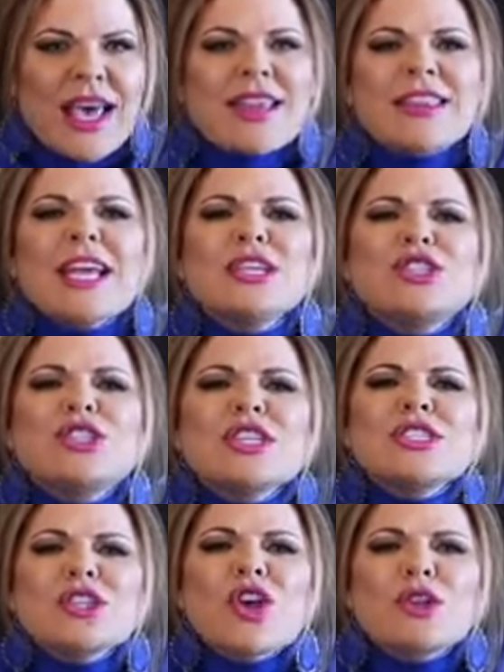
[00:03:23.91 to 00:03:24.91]
They
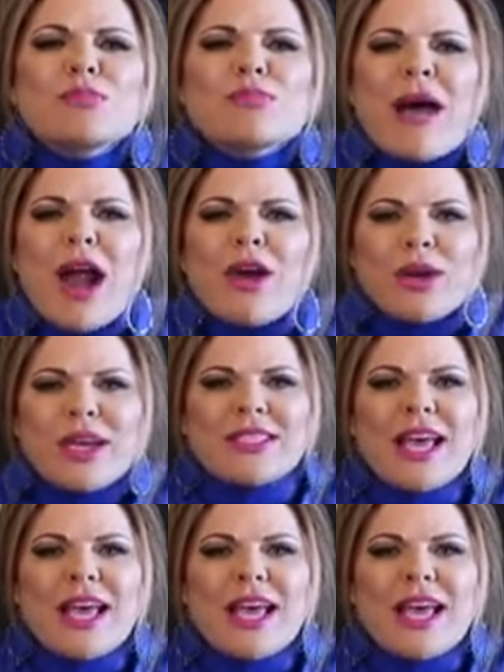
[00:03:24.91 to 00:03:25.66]
just got married